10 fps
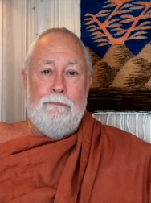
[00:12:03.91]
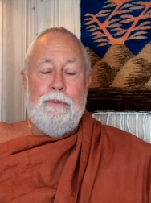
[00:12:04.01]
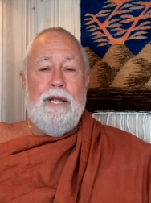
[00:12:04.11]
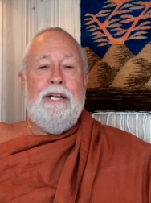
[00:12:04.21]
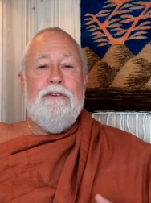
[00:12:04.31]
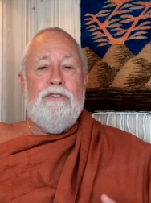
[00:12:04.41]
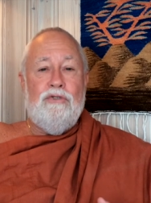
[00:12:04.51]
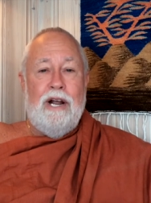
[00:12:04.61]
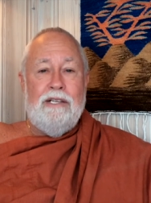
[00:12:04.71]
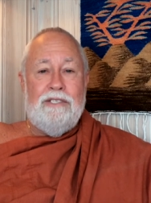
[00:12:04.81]
plenty of
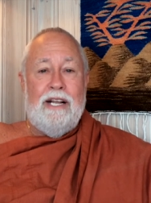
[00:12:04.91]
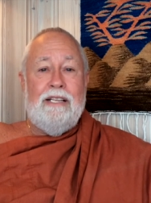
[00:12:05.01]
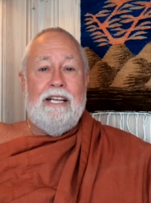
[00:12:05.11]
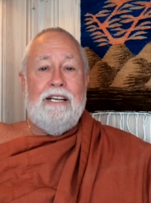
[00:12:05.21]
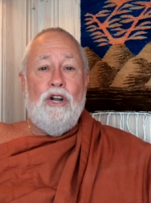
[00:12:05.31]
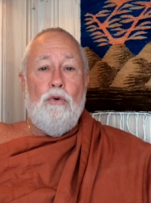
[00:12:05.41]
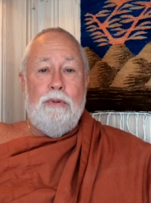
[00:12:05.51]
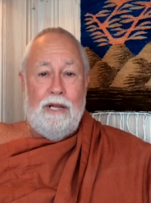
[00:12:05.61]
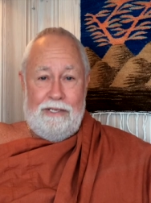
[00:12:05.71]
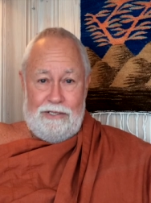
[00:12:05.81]
trails that lead no
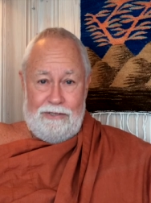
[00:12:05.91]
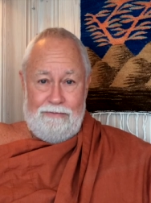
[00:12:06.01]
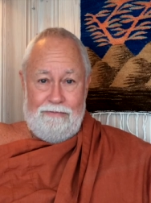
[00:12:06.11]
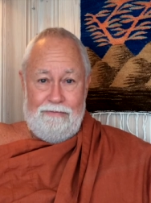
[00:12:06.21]
place.